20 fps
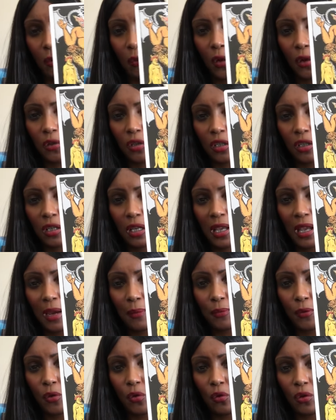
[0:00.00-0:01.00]
the world is
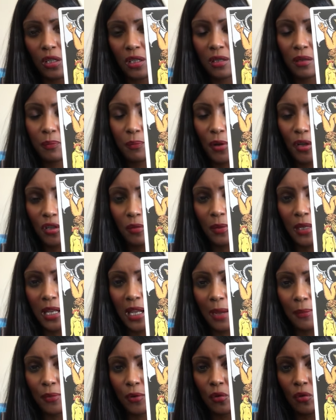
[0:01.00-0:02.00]
capricorn it's possibly
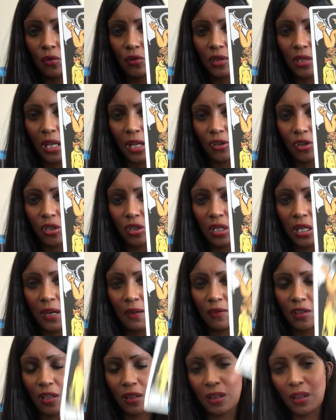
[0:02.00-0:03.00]
capricorn
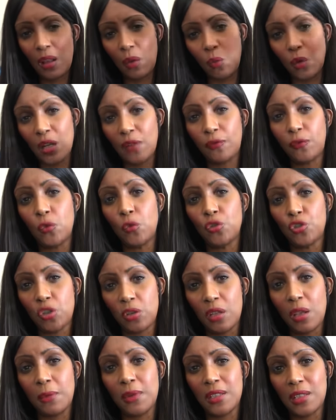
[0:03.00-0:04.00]
sagittarius i think that wheel of fortune
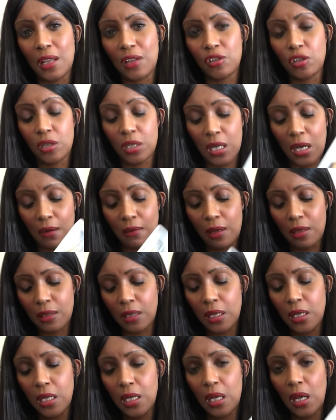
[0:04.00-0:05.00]
though is sagittarius
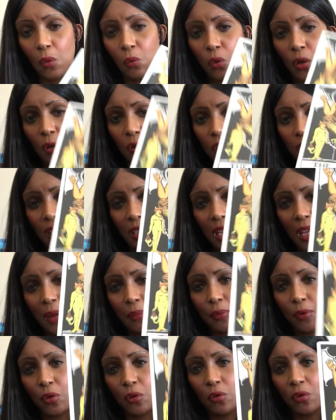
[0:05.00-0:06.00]
and world is
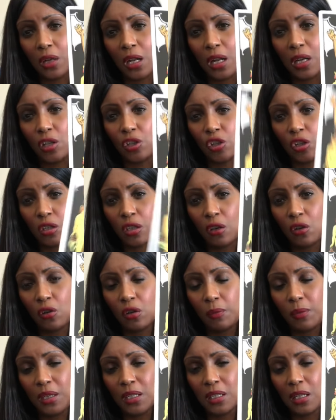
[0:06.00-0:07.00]
capricorn energy so you could
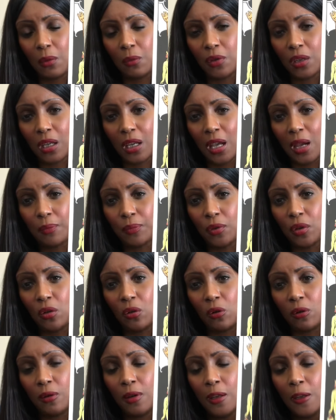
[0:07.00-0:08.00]
have been dealing with a
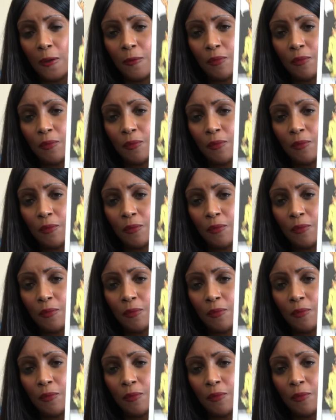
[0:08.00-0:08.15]
capricorn